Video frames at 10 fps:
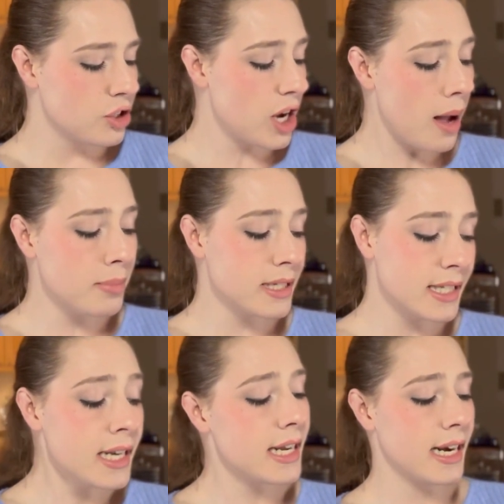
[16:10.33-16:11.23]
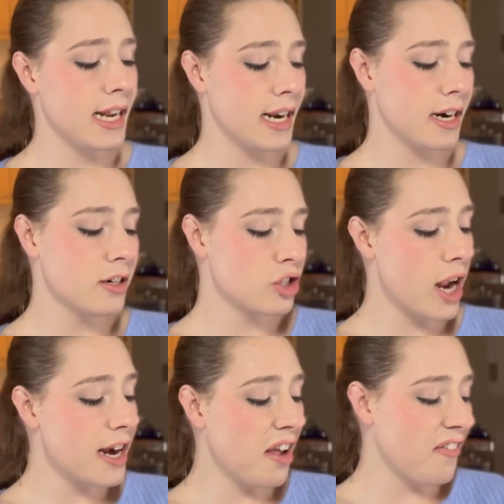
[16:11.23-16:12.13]
Jobless idiot here,
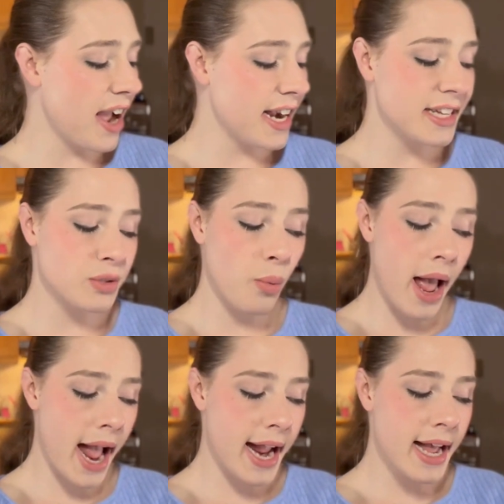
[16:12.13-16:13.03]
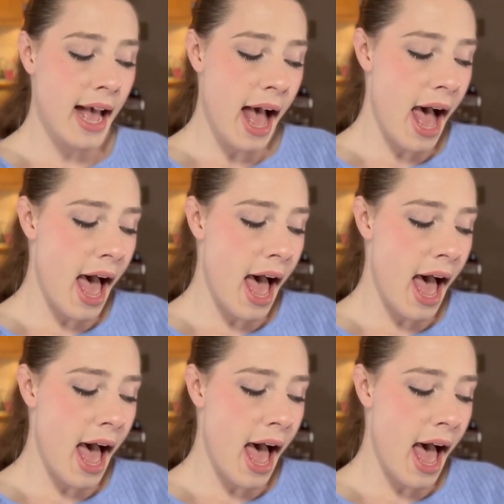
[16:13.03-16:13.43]
trying to find his way.